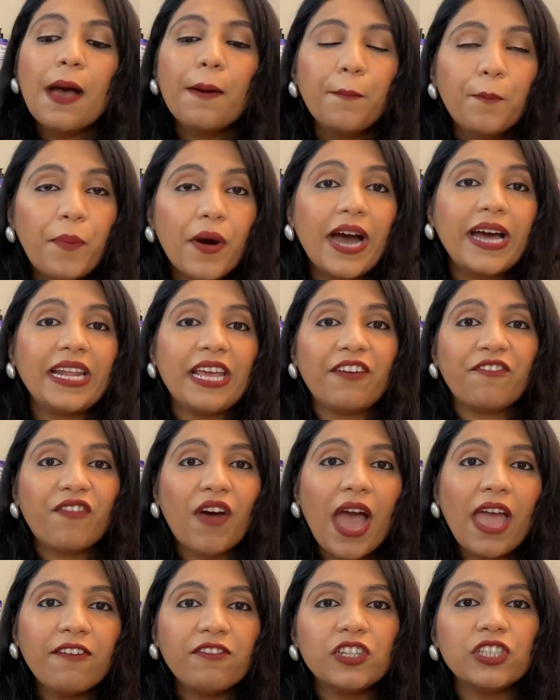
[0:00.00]
But if
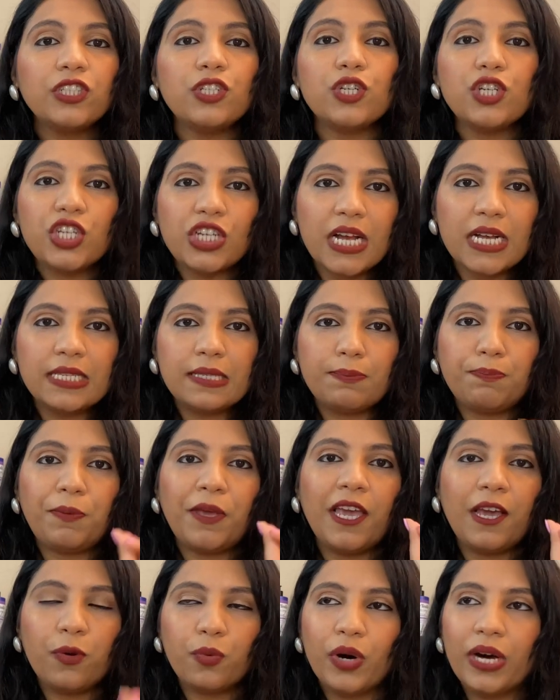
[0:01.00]
I were to just
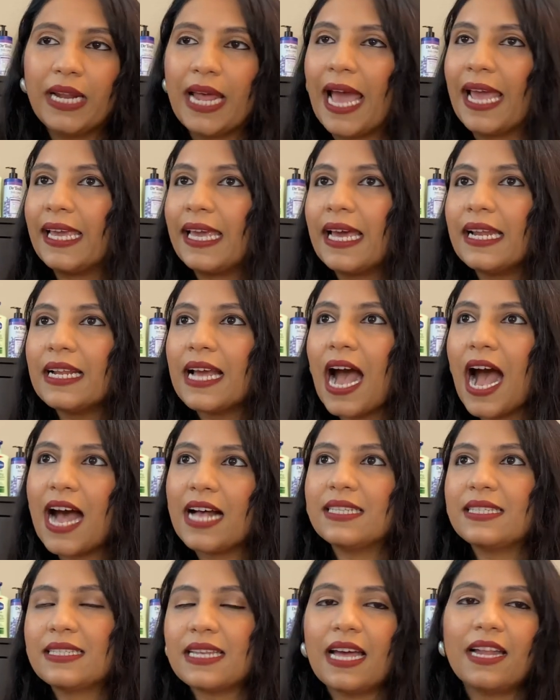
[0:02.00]
pick one, I get
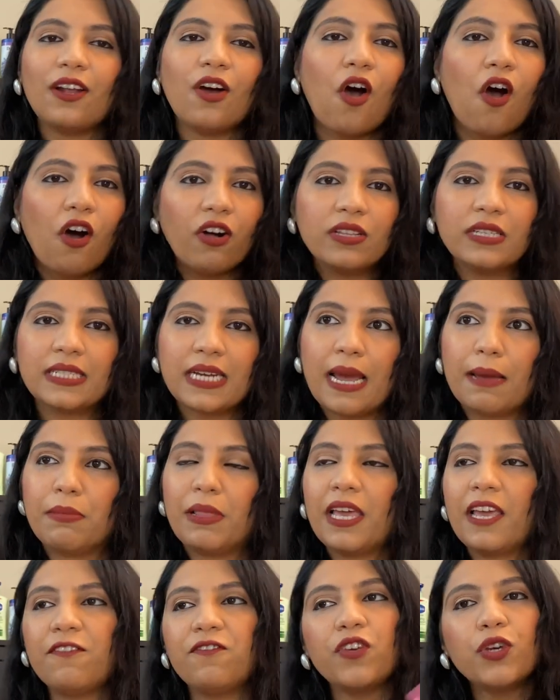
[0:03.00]
asked that all the time,
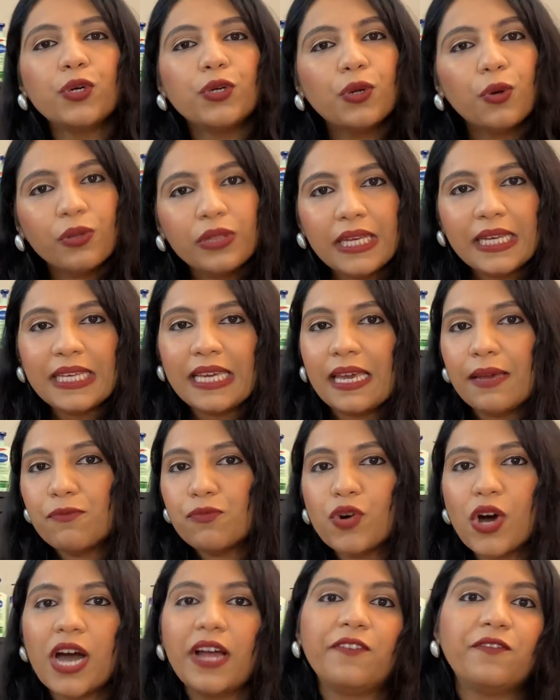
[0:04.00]
like, if you could only keep
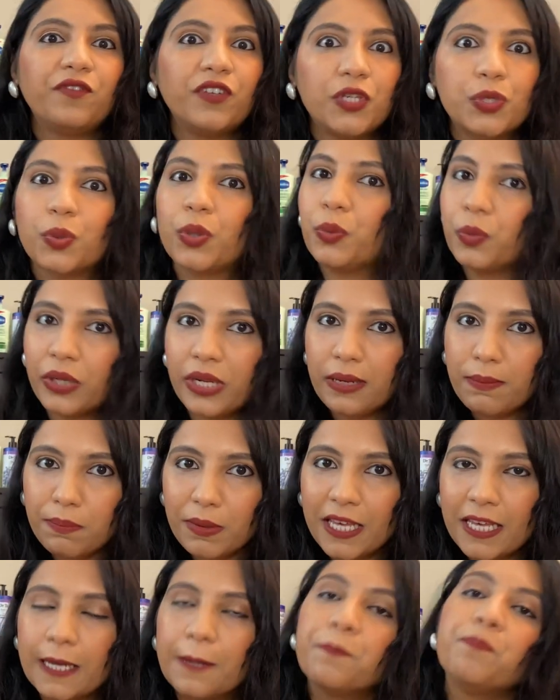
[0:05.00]
one, which one would it
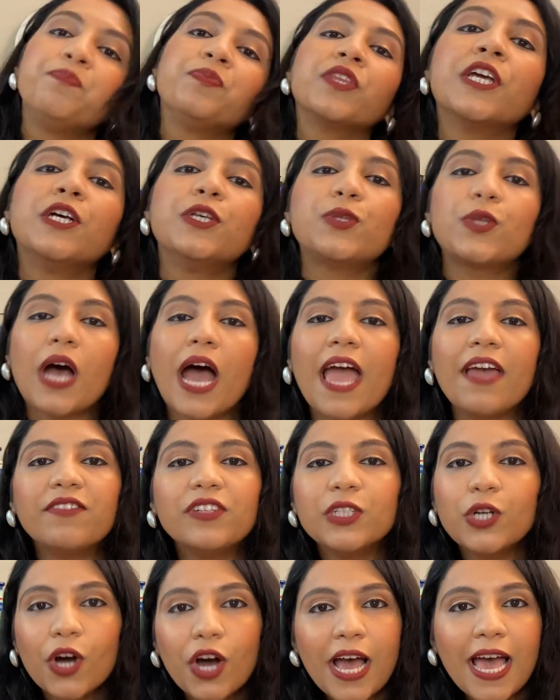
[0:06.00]
be? So I
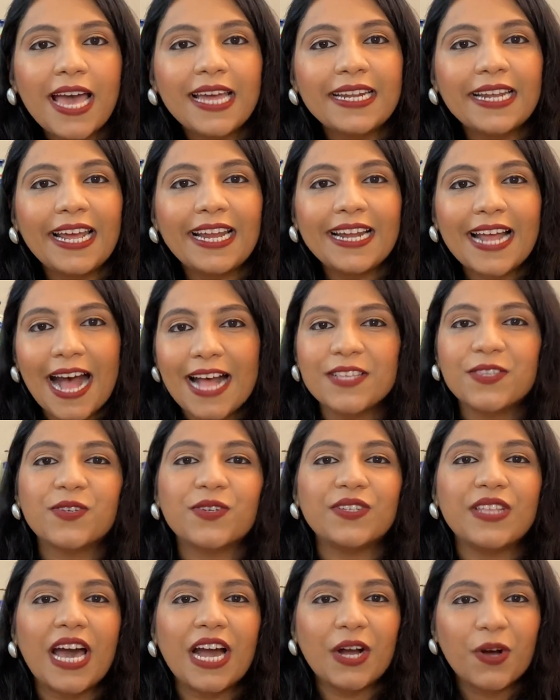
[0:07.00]
will go ahead and
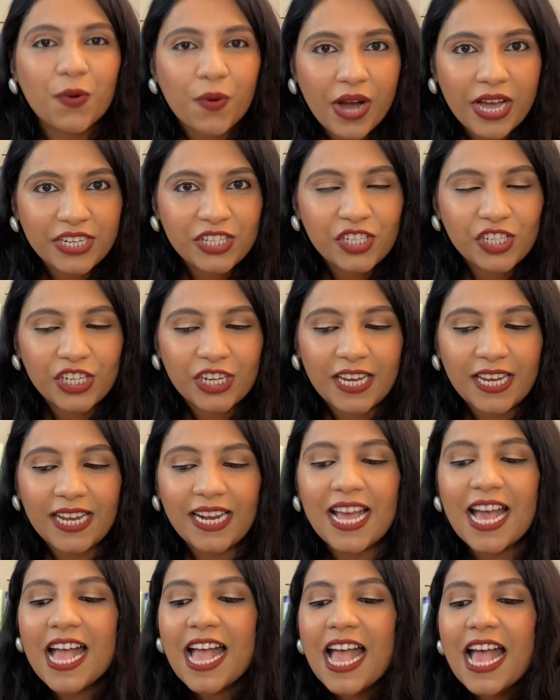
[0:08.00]
answer that
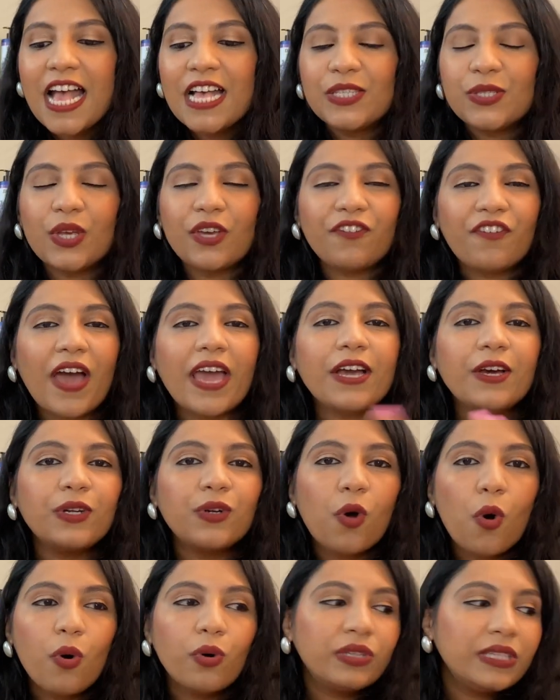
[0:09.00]
question. So if I could
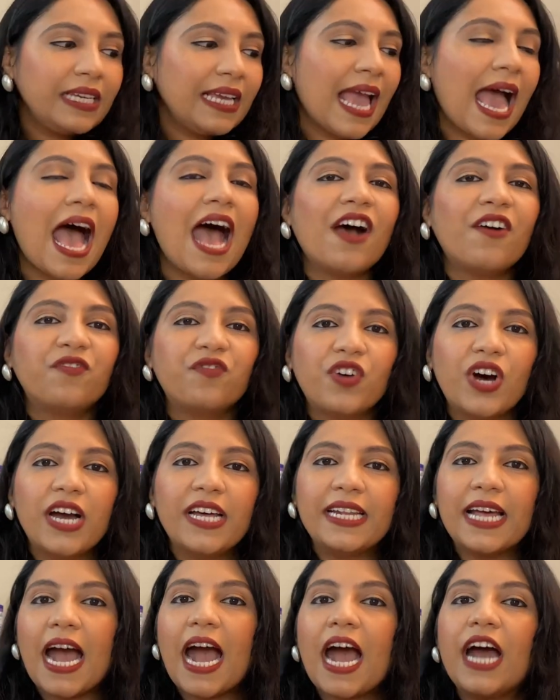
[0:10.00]
only have
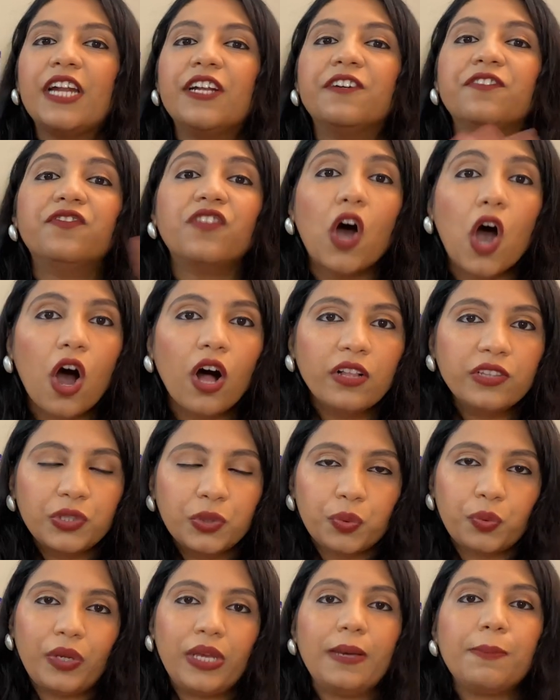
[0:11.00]
one out of all
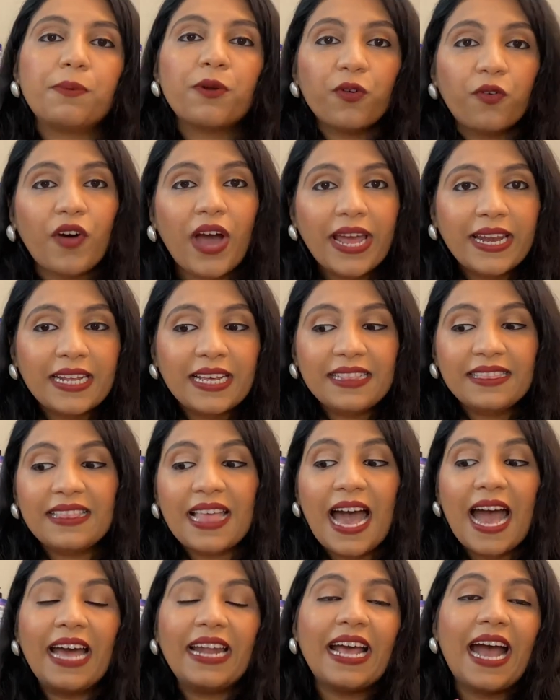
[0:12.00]
three, provided
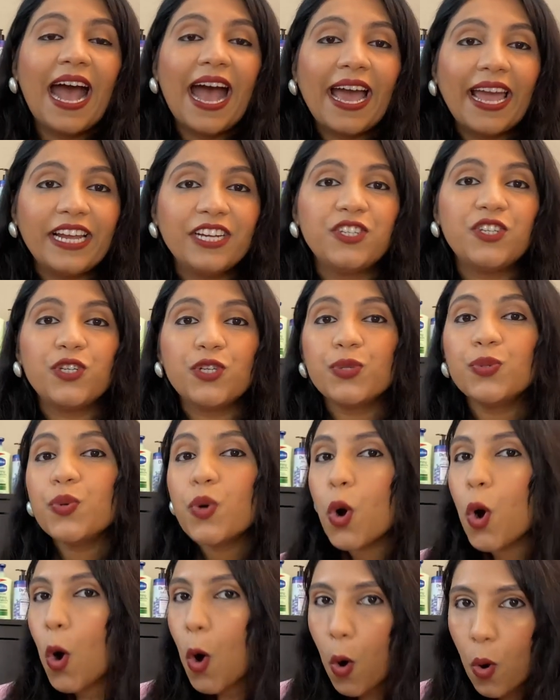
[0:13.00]
that I
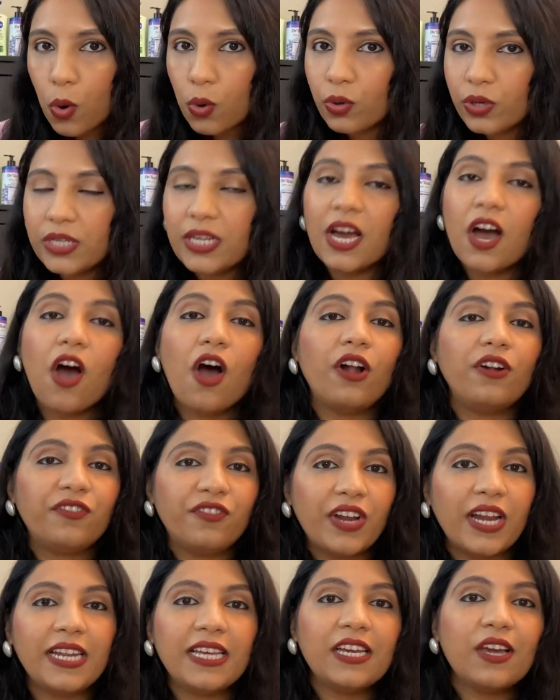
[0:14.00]
do own
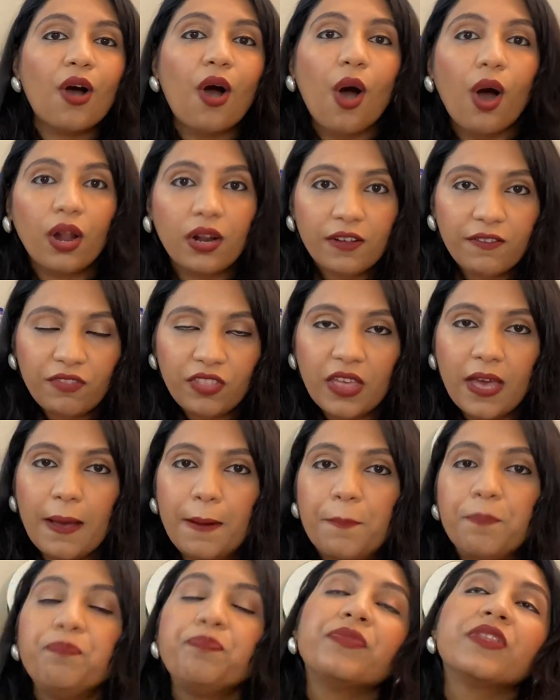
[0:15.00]
already all of
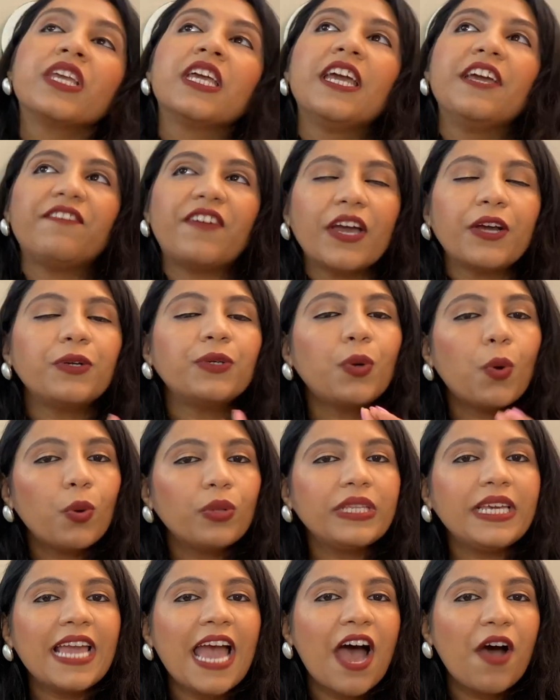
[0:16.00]
them, if I could
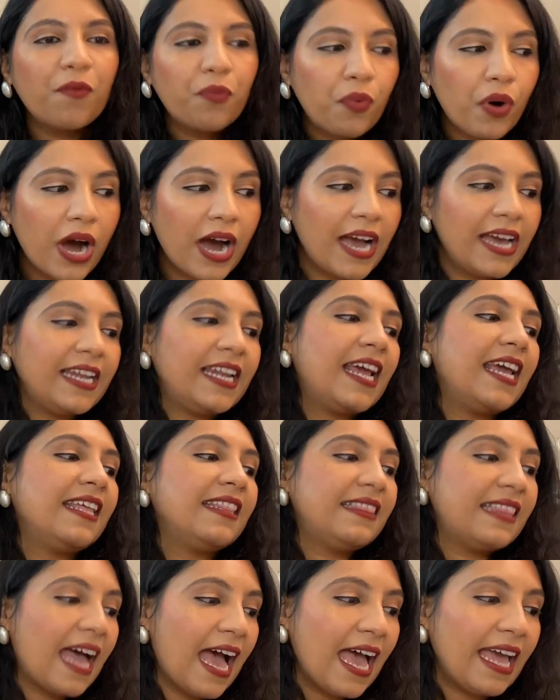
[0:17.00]
only have one,
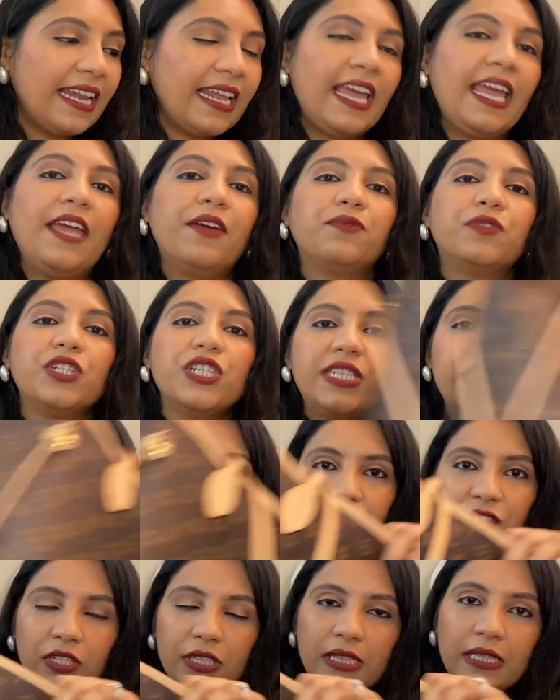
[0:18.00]
then it would
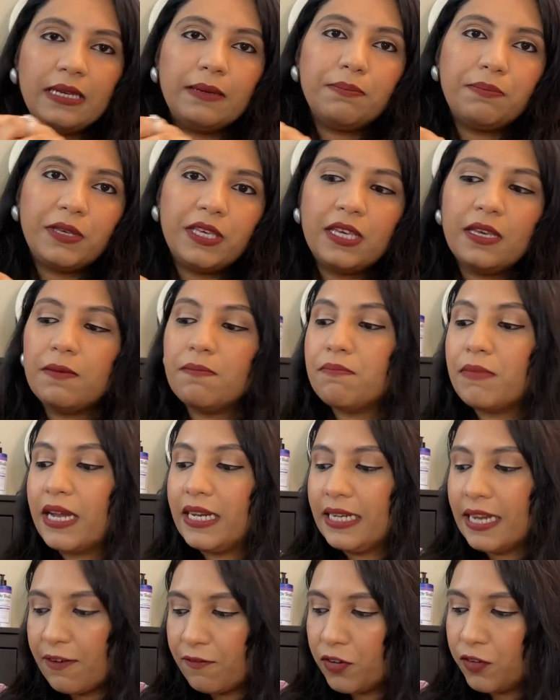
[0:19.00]
definitely be my
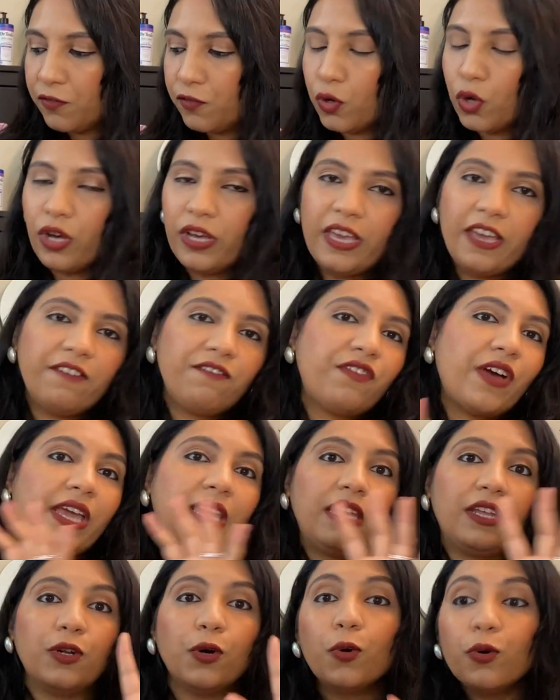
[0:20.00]
Neverfull. If I
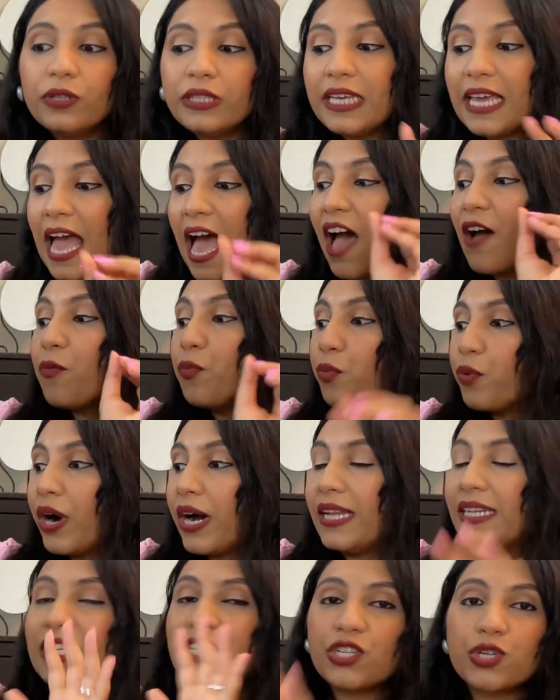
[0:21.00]
could only have
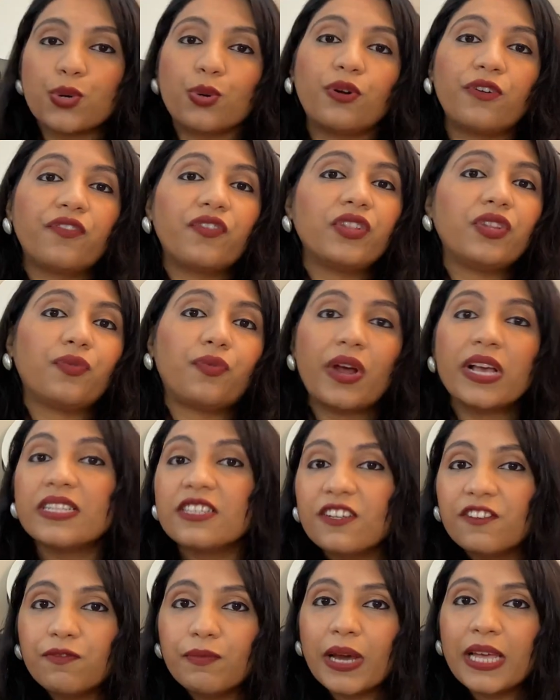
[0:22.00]
one tote for the
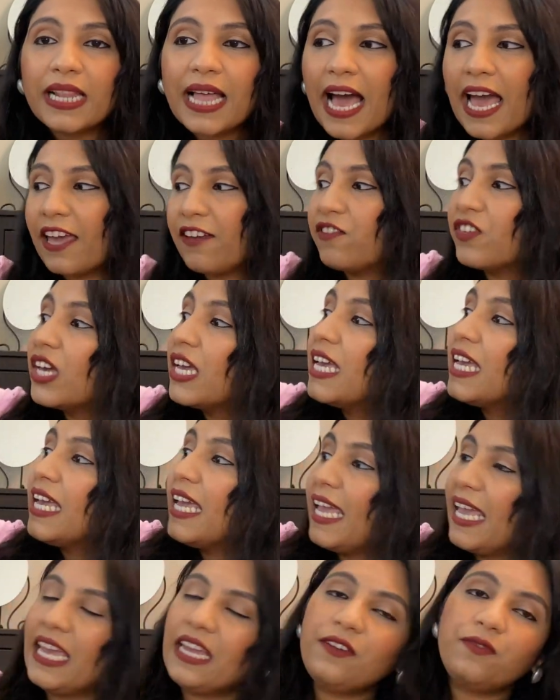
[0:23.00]
rest of my life,
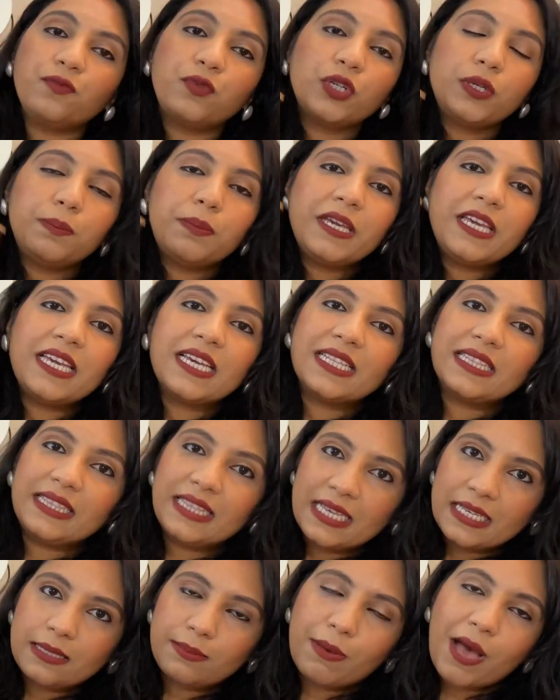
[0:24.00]
it would be
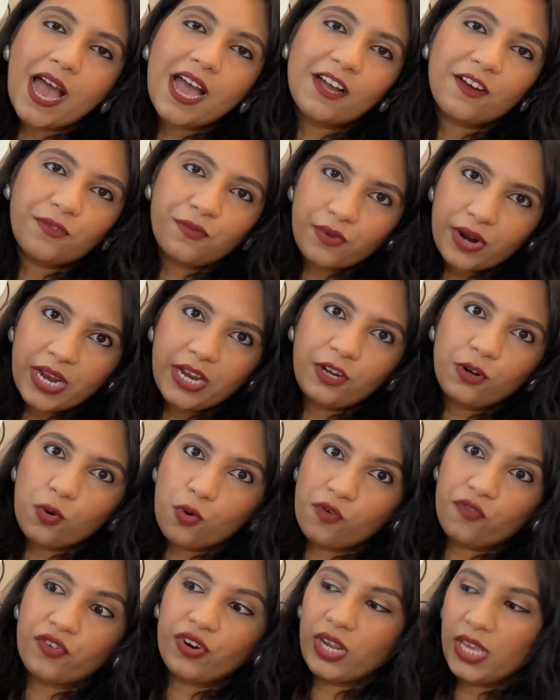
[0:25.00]
this bag right
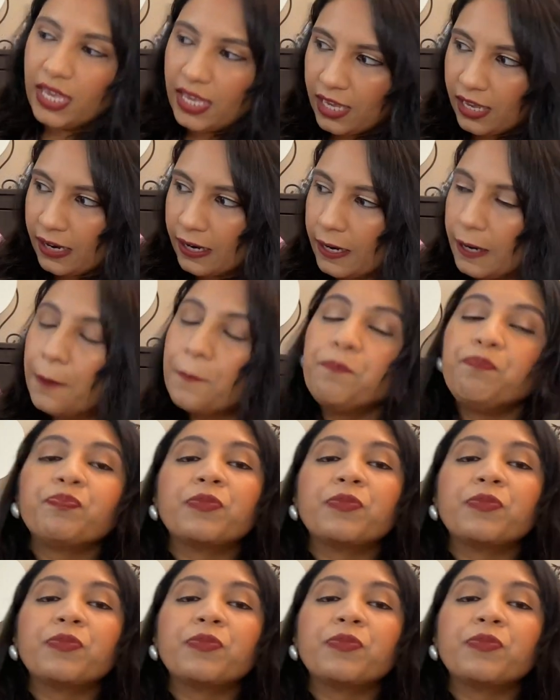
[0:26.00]
over here.